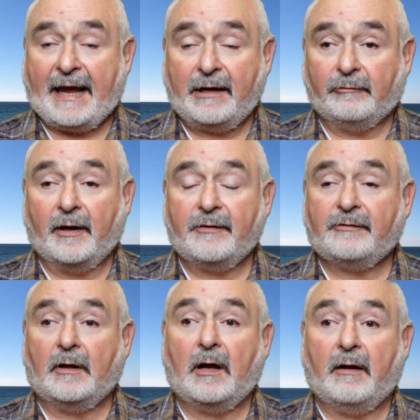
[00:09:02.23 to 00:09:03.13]

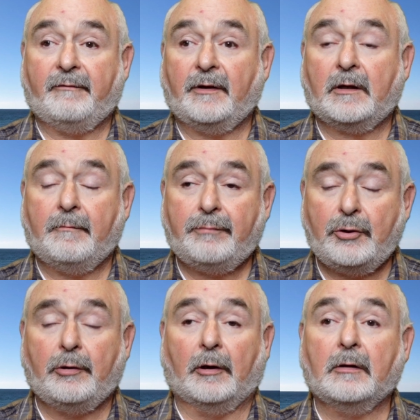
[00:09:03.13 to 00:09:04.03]
address of the
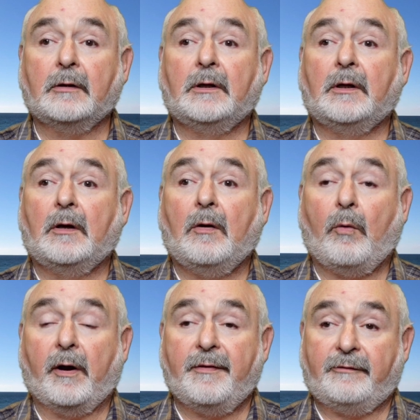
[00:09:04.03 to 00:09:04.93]
computer
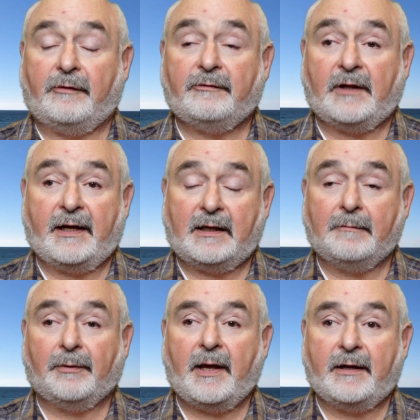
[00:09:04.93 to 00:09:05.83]
where this is taking
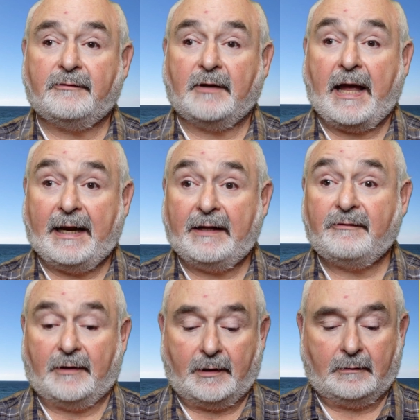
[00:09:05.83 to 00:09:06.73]
place. And
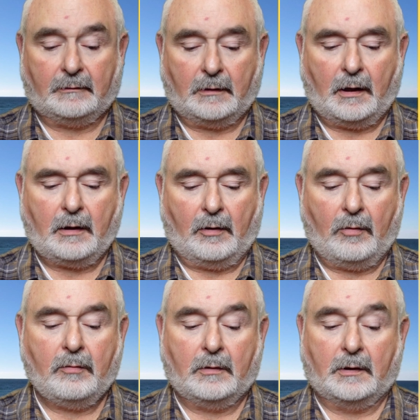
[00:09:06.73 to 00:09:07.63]
it's in,
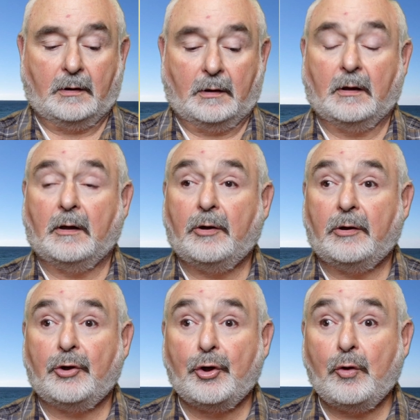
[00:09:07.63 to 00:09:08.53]
uh-oh,
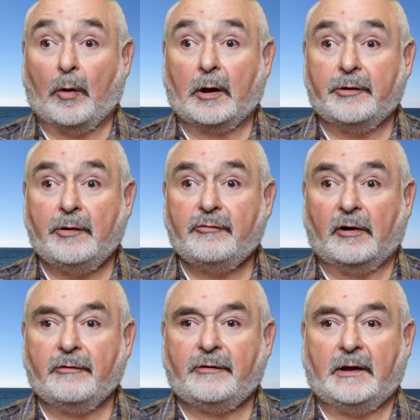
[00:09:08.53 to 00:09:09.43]
Newark, New
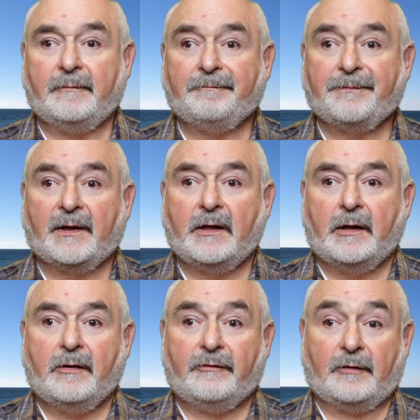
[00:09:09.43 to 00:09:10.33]
Jersey.
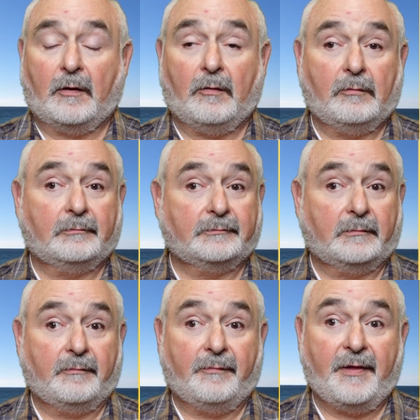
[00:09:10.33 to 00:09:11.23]
So
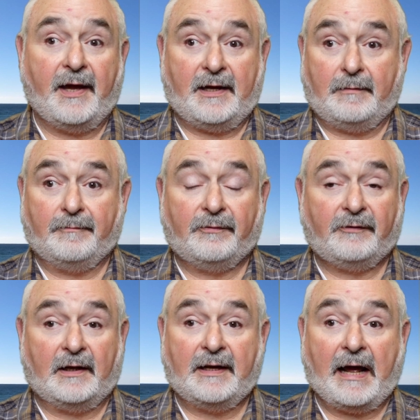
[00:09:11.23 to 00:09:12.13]
they
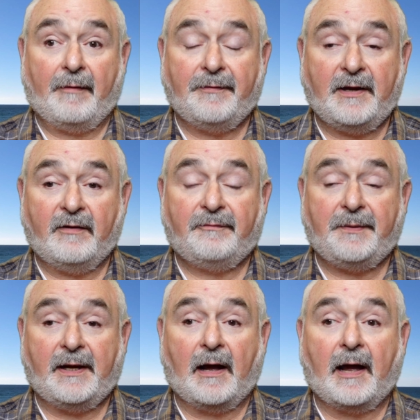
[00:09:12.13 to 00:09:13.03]
send out the
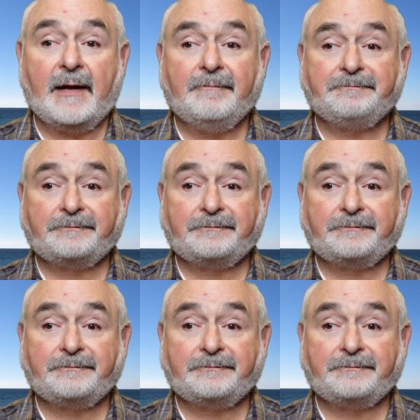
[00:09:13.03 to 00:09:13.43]
FBI